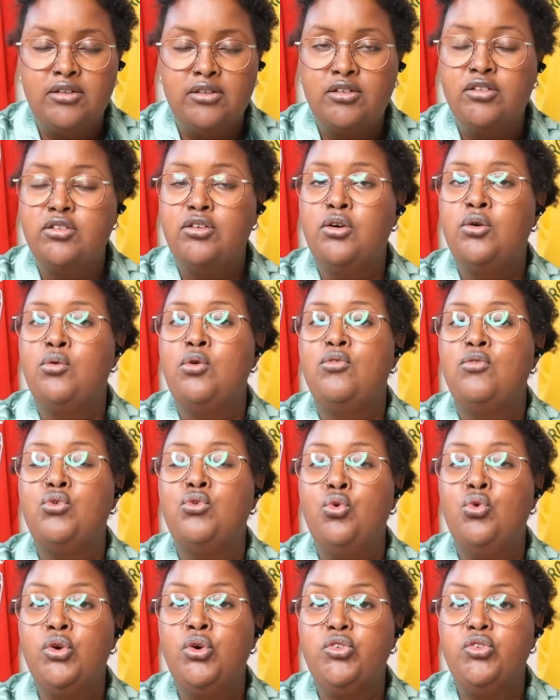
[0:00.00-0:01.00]
So, of
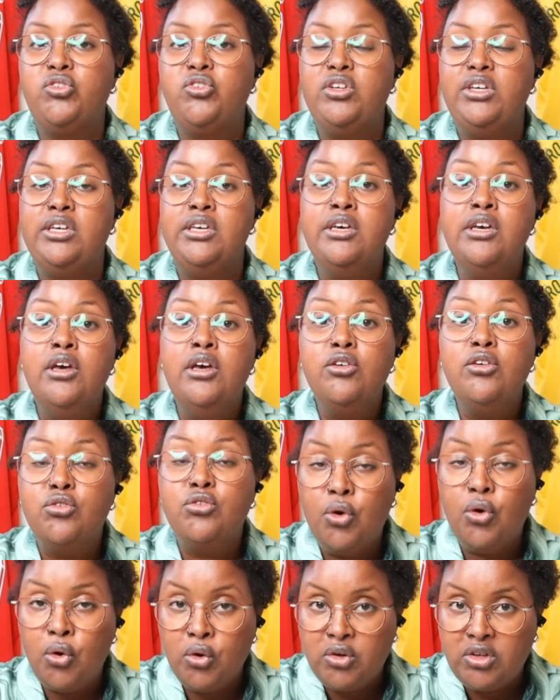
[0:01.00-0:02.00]
course, the
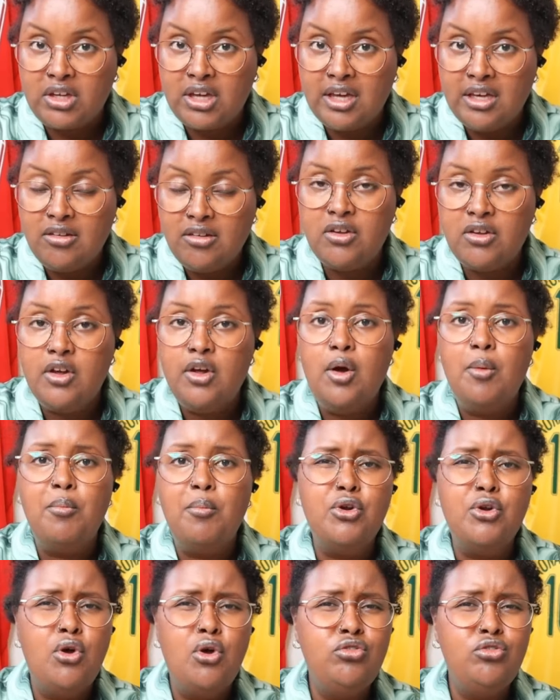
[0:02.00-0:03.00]
third kit,
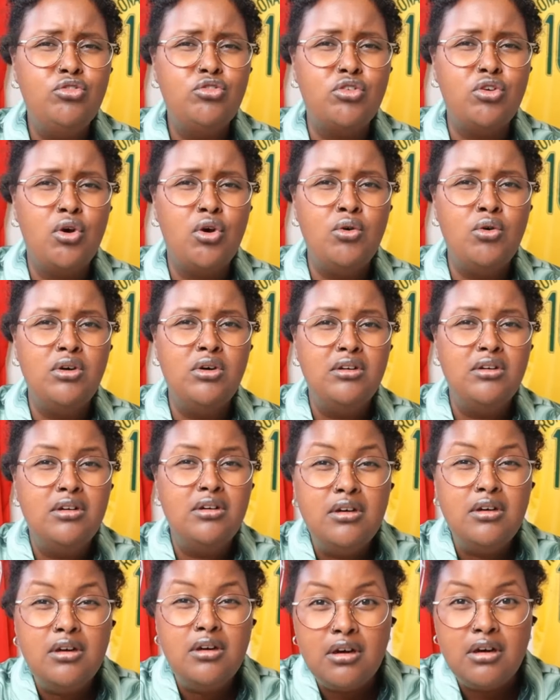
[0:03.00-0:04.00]
but also
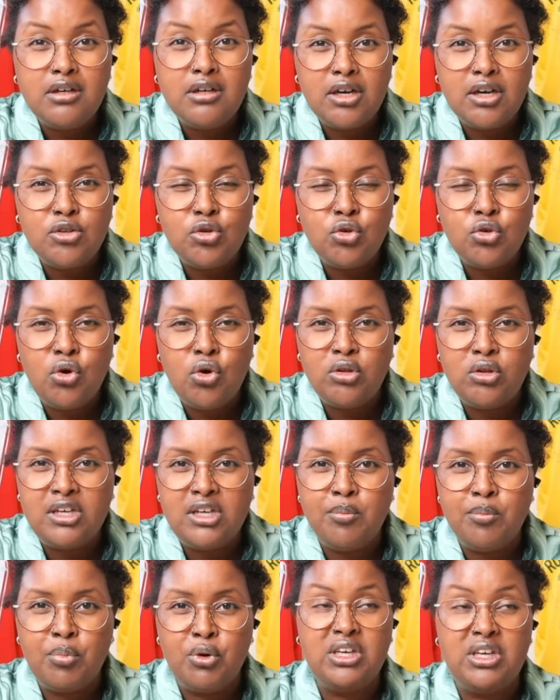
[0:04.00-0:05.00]
another
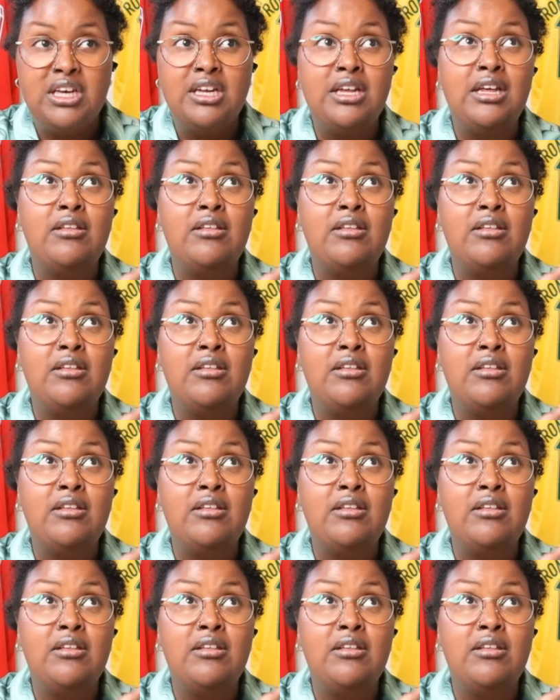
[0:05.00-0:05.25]
goalkeeper kit.